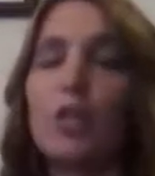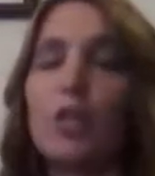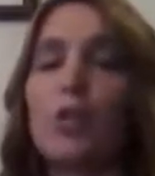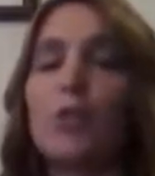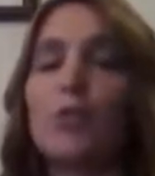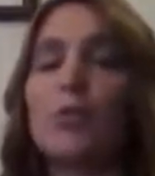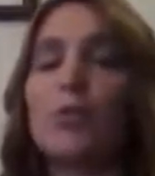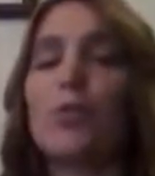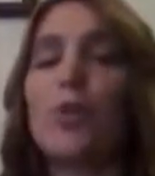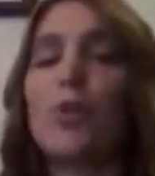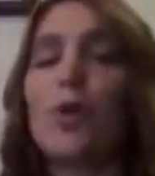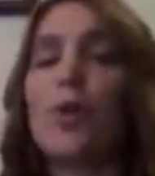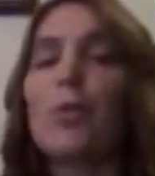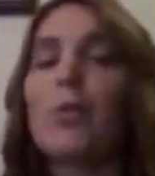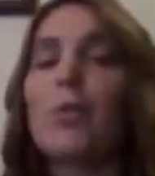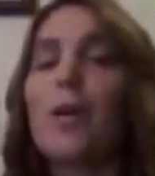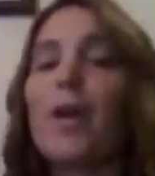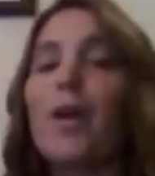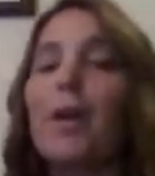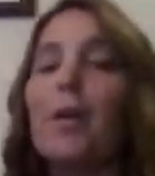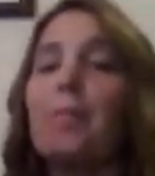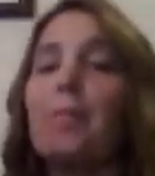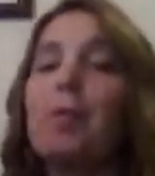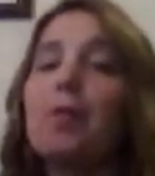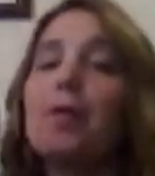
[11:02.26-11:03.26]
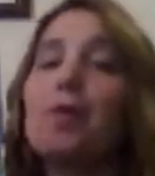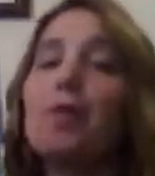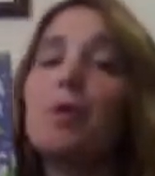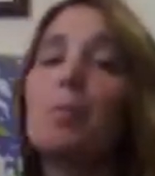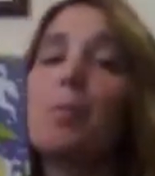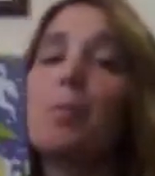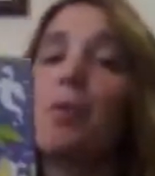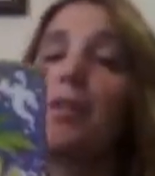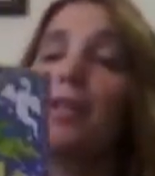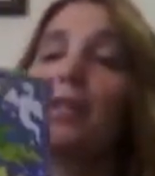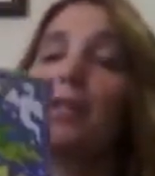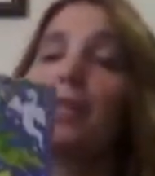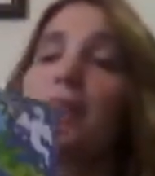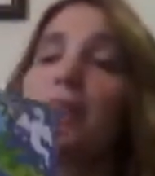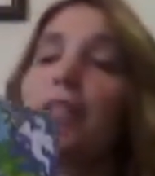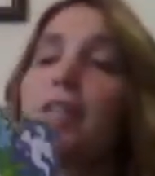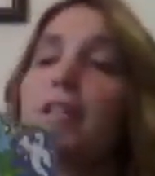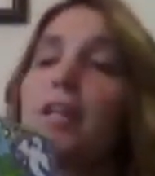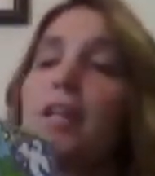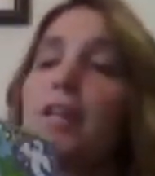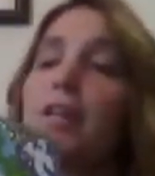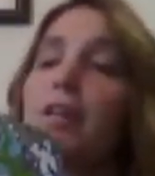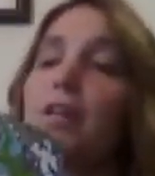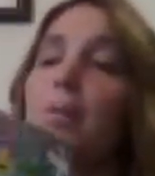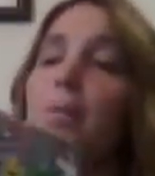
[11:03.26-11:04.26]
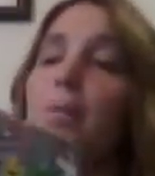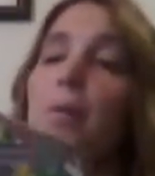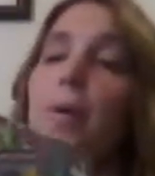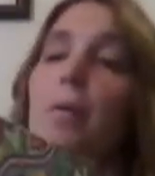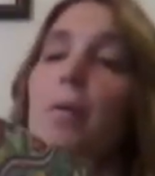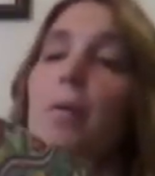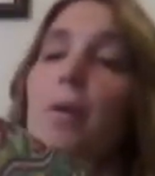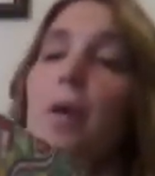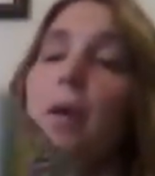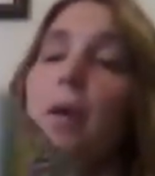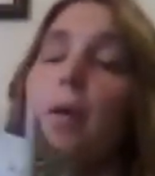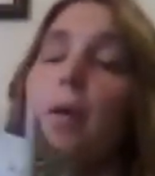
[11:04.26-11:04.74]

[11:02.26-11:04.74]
too. So, but there's a bunch in this series. But